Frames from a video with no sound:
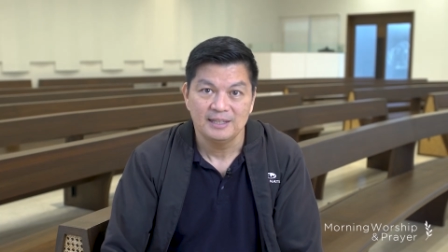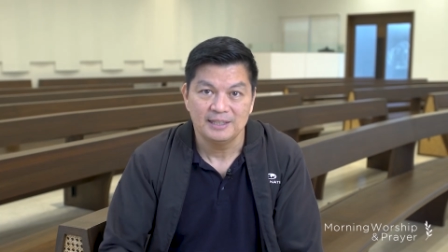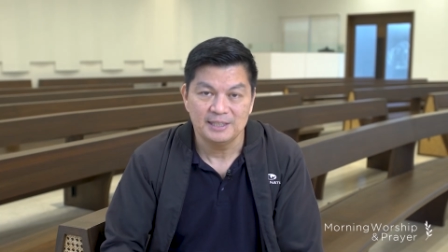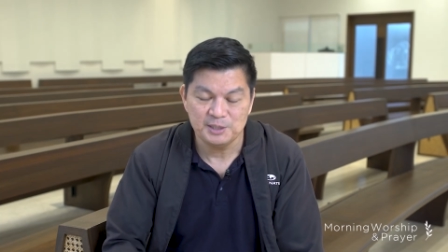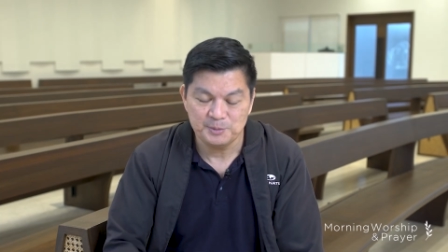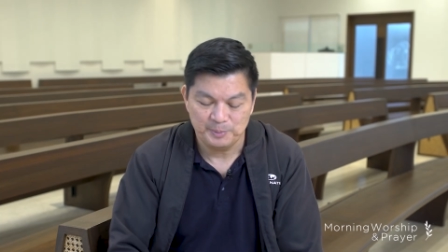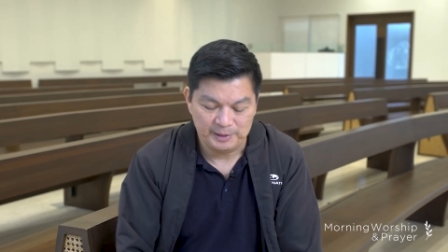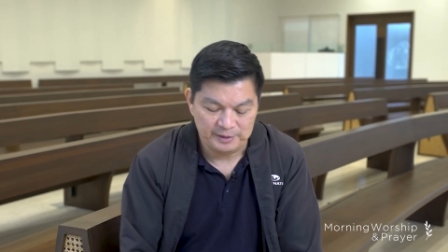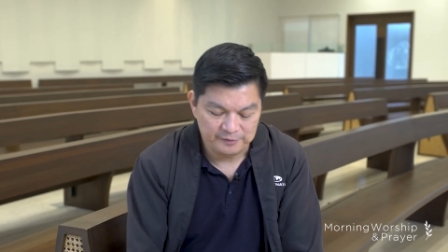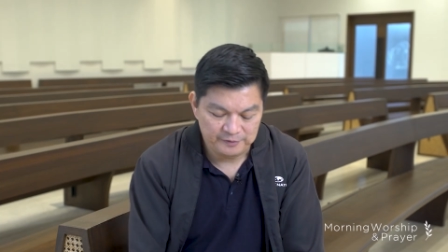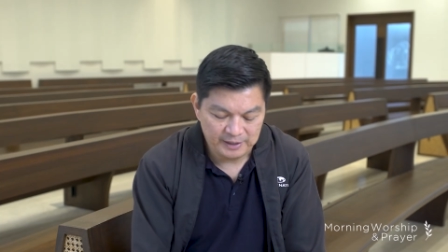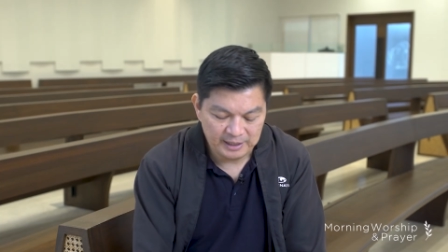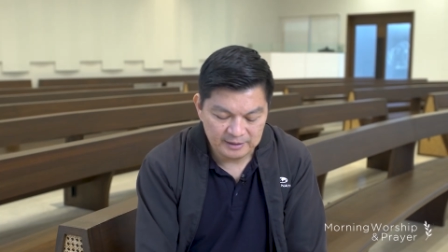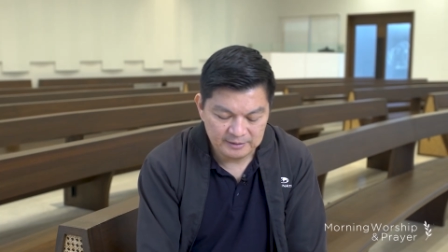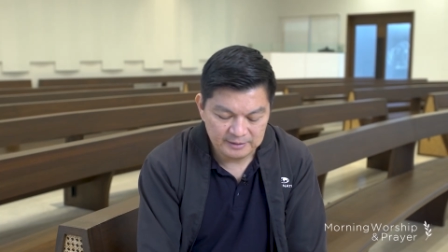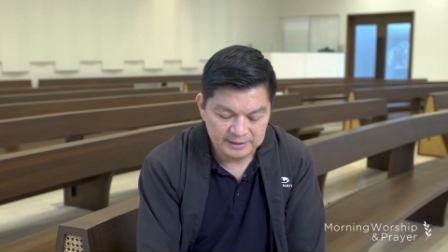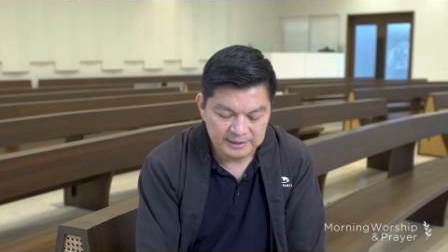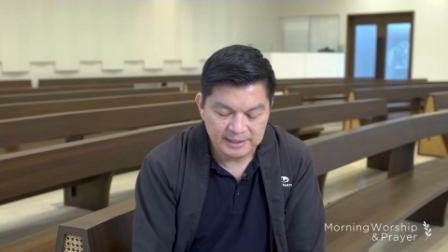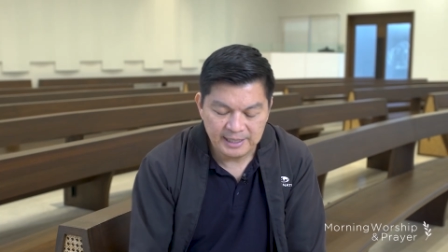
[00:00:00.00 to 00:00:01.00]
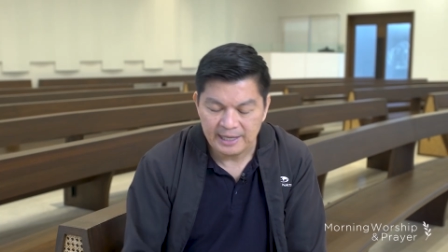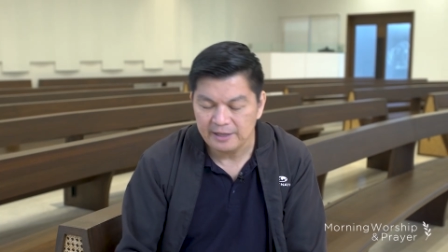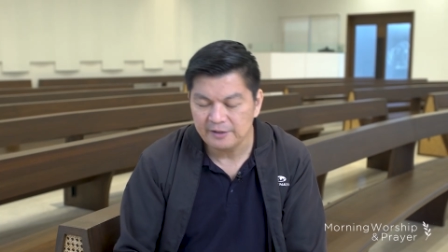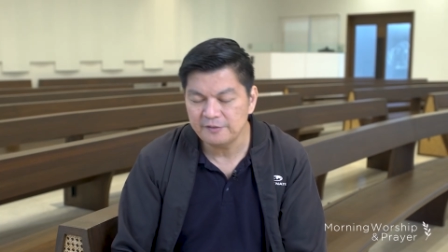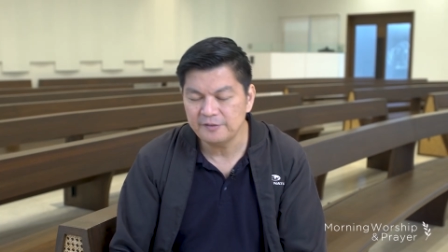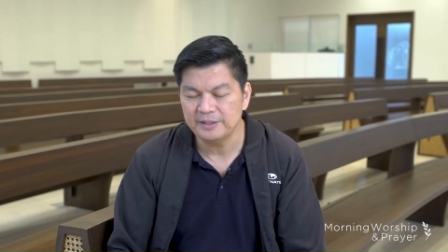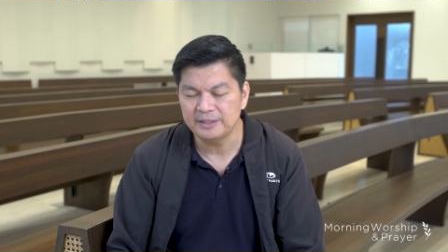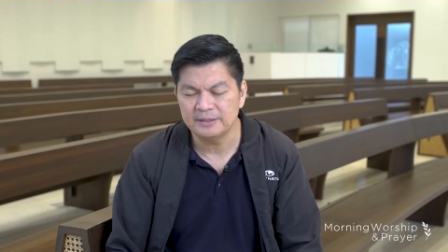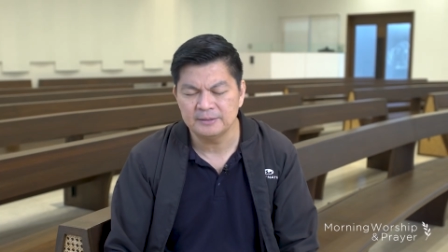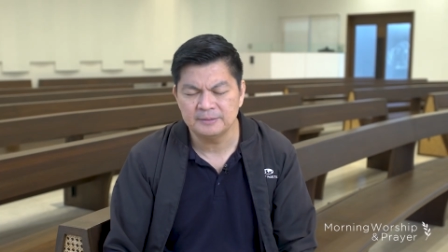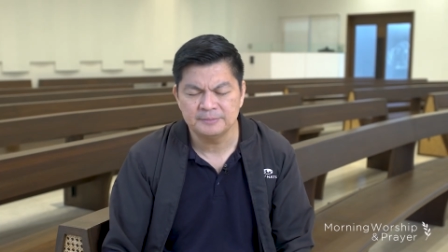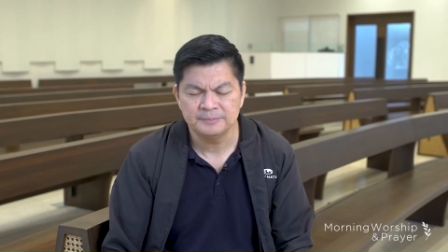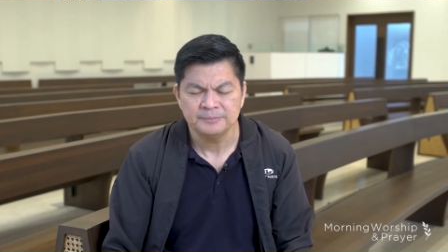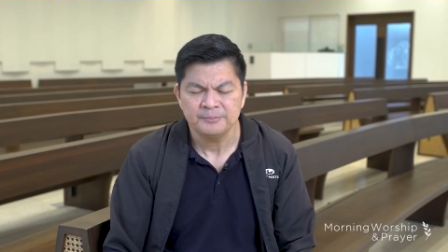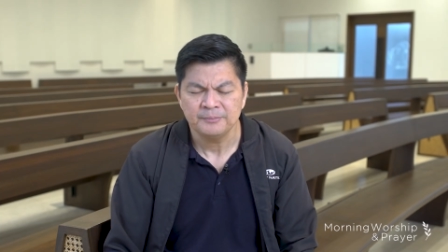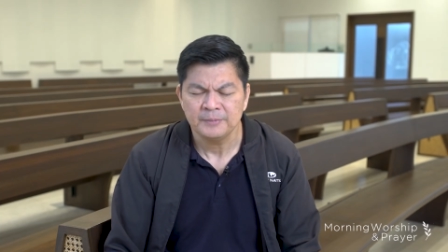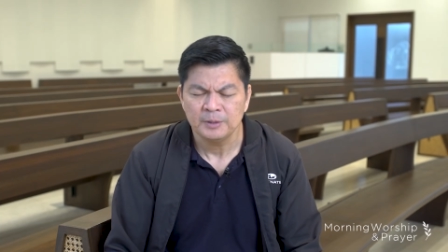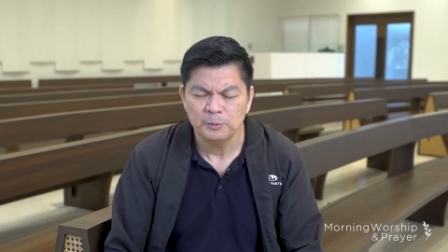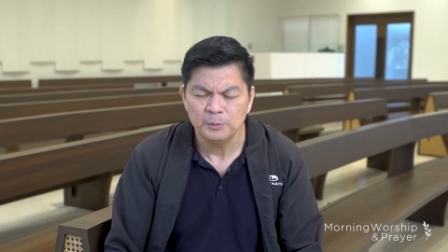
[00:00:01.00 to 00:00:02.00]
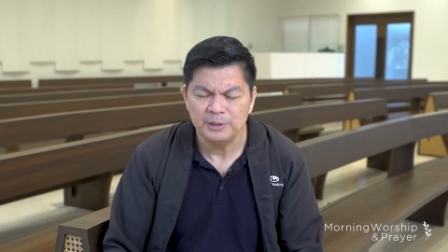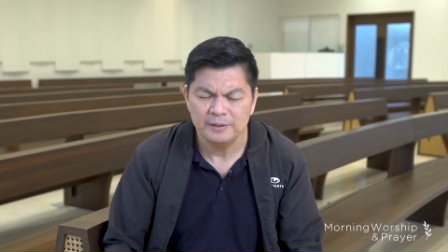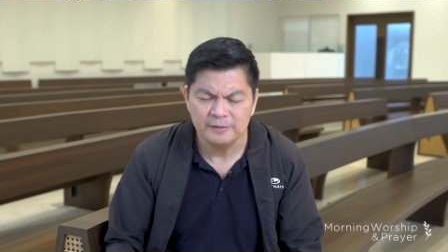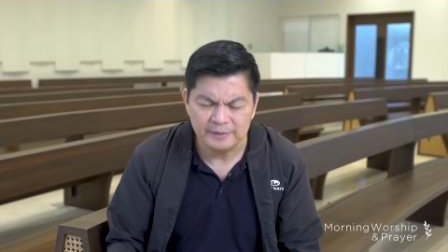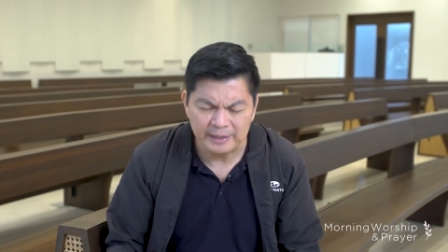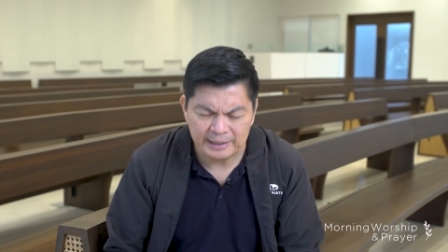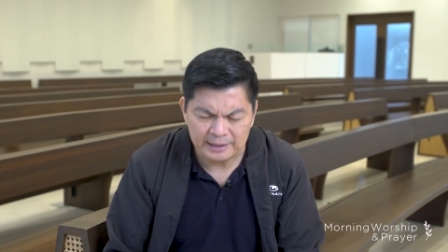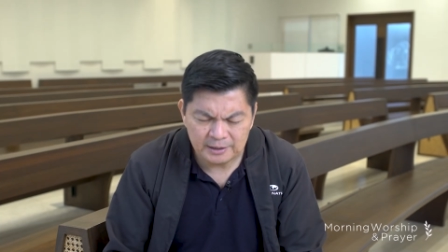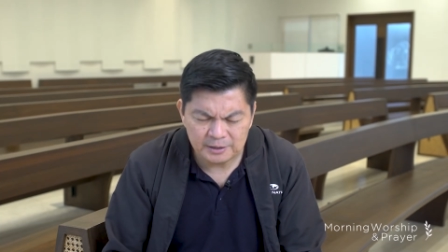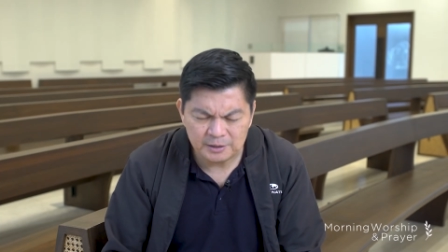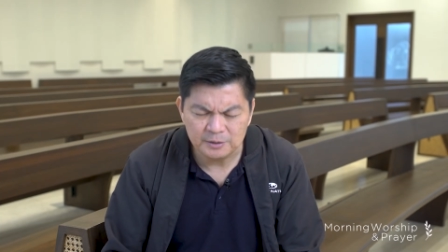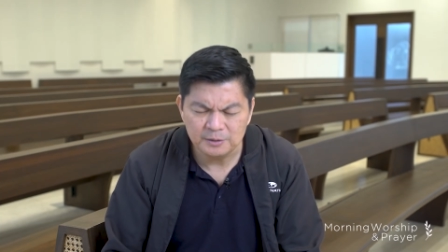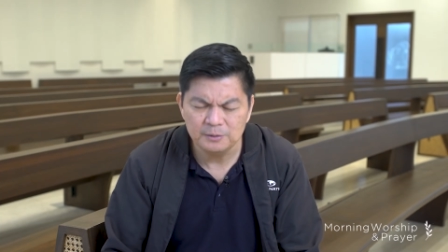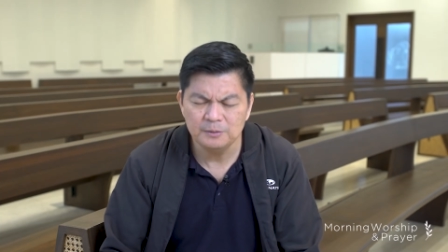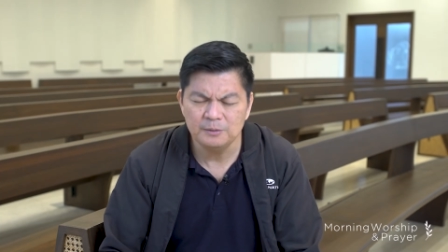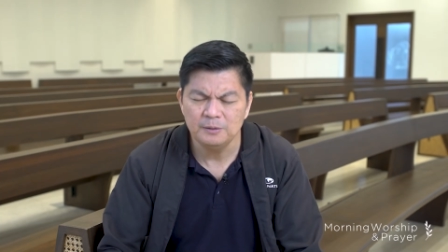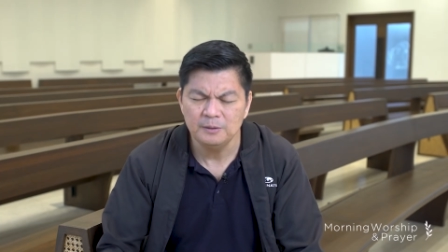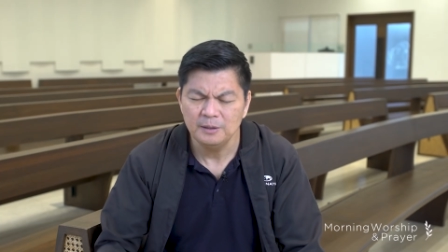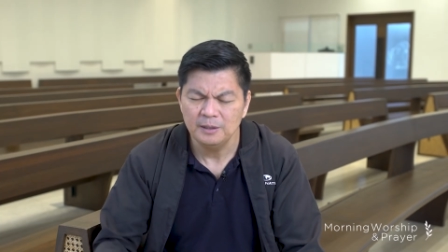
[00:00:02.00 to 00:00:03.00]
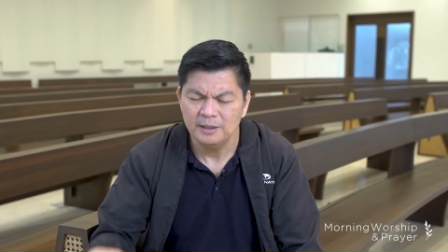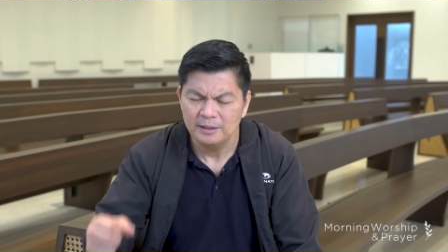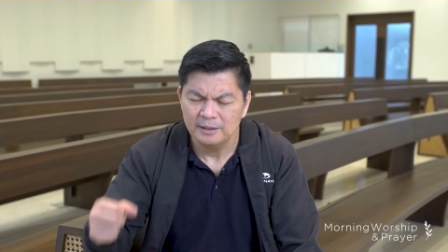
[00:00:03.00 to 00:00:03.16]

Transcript: Let's pray. Father in heaven, we thank you